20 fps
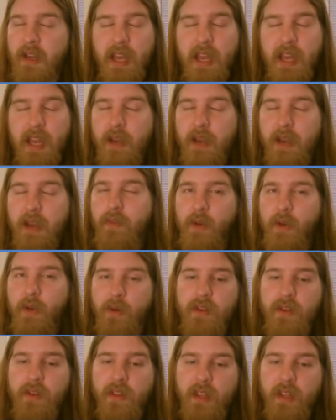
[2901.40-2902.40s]
game
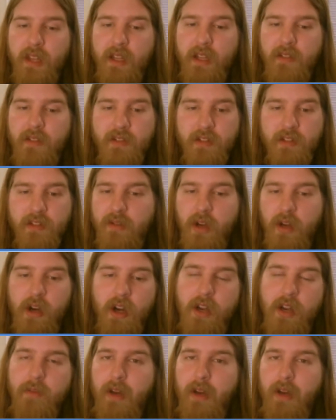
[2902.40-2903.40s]
reviewers and things just
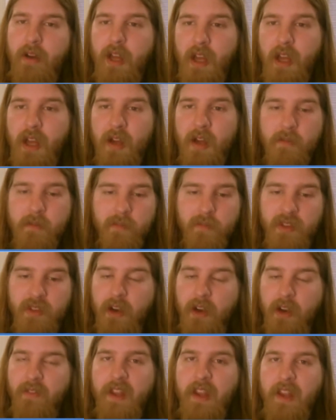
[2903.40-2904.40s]
talking about.
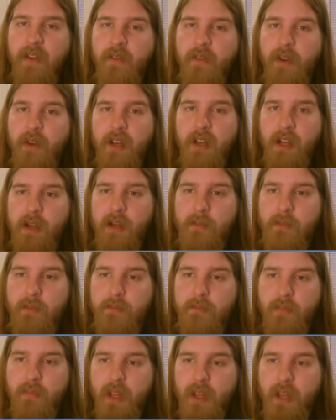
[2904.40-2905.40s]
Their favorite um,
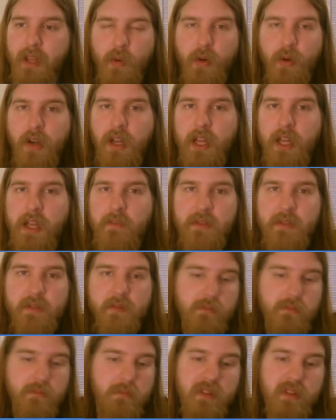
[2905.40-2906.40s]
like horror
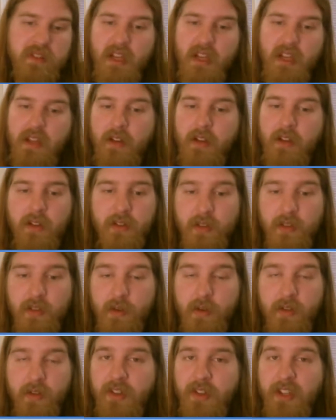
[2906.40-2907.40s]
games. Silent Hill is
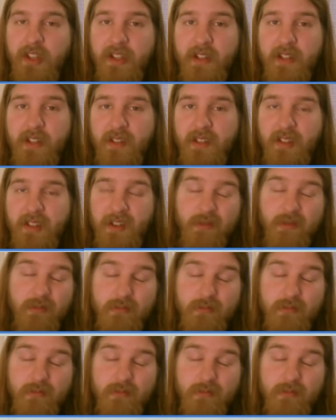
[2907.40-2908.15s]
always on the list, so